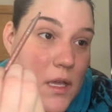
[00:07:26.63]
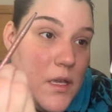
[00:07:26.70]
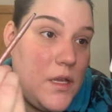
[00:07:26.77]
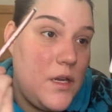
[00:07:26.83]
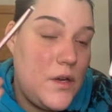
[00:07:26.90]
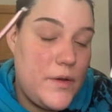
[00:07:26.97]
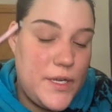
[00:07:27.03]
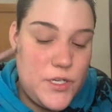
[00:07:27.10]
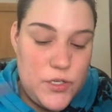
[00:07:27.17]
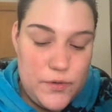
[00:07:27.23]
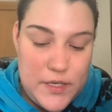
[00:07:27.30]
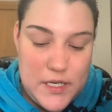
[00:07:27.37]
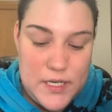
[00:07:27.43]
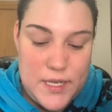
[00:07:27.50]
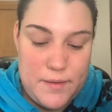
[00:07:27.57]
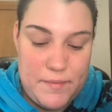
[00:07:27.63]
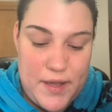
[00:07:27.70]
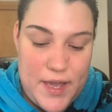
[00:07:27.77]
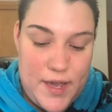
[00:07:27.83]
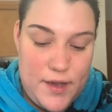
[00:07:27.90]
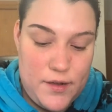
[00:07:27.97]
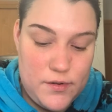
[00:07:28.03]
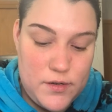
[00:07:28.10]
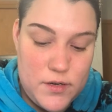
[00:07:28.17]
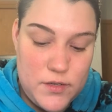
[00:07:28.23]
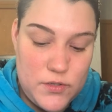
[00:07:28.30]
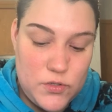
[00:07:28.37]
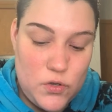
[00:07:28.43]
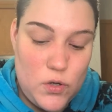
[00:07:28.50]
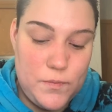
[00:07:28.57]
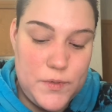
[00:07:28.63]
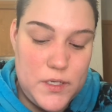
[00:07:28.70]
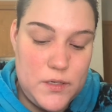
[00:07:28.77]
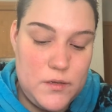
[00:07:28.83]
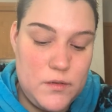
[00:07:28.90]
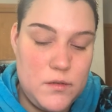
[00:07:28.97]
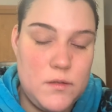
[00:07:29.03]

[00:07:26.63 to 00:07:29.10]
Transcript: I do need to get my hair sculpted